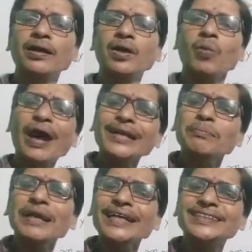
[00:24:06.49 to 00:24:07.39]
What
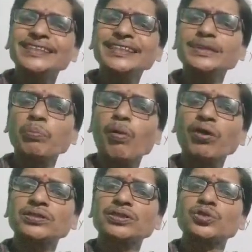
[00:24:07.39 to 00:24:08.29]
makes this box
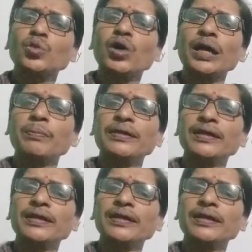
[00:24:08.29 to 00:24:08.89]
so heavy?